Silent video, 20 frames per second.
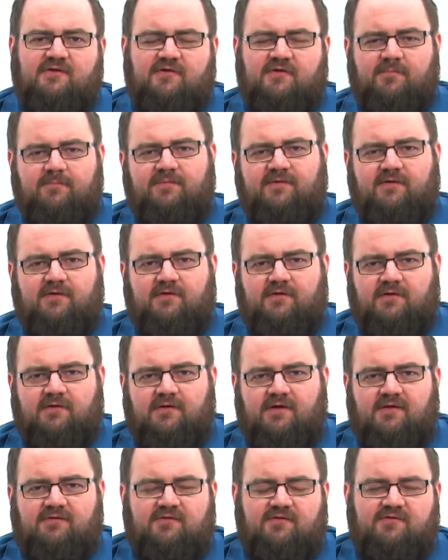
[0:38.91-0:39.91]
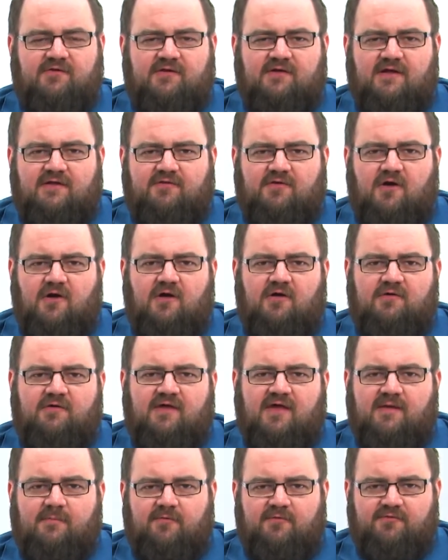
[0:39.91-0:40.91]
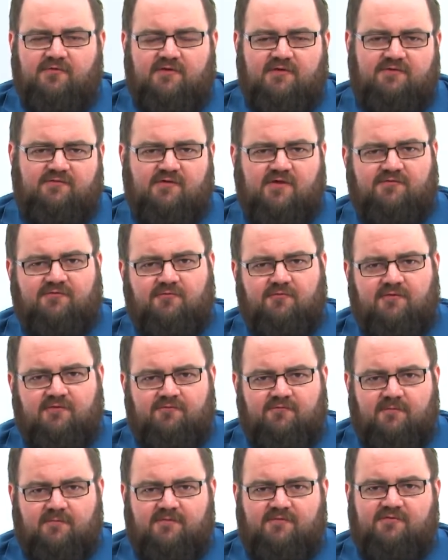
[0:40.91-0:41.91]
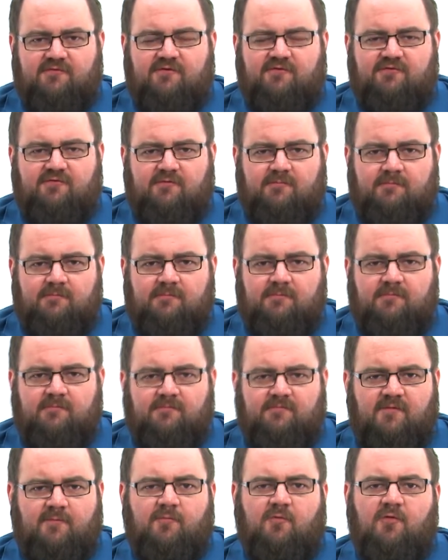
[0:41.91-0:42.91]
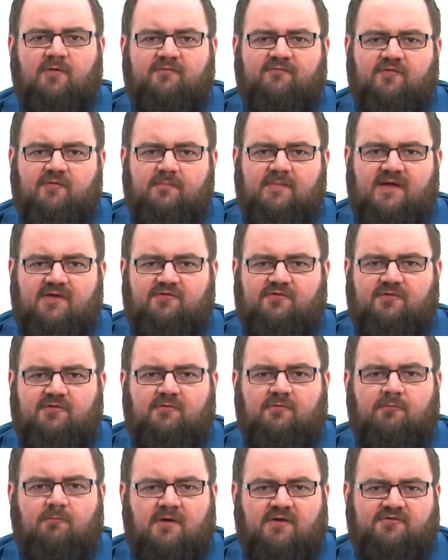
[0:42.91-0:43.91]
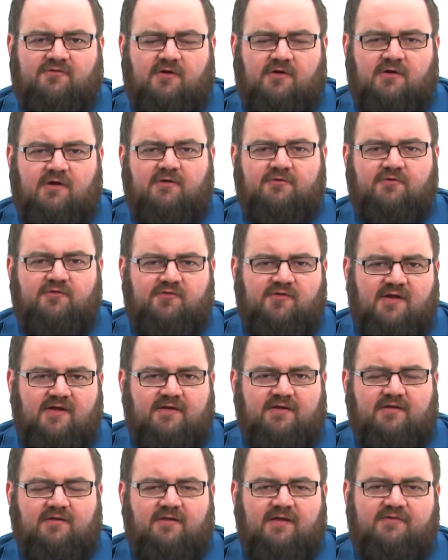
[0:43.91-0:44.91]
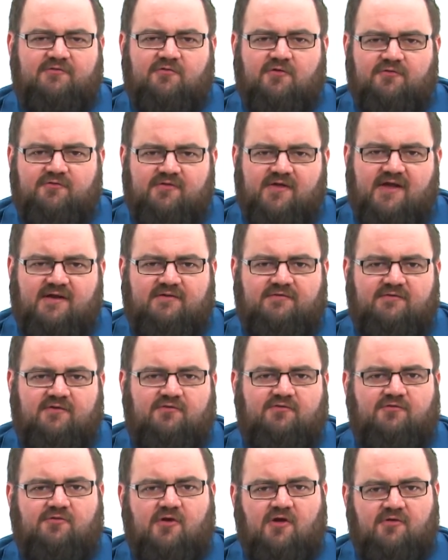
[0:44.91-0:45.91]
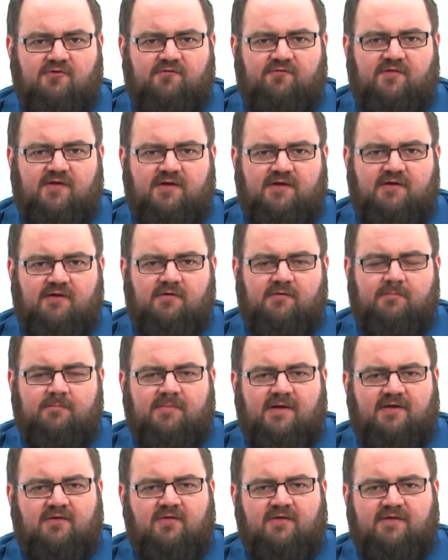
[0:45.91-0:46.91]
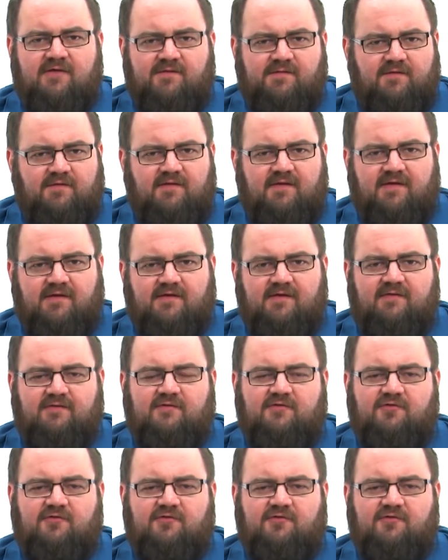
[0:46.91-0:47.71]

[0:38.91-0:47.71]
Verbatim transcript: your computer and disconnect all cables and accessories from the system. For more information, watch our Understanding Electrostatic Discharge video by clicking the link in the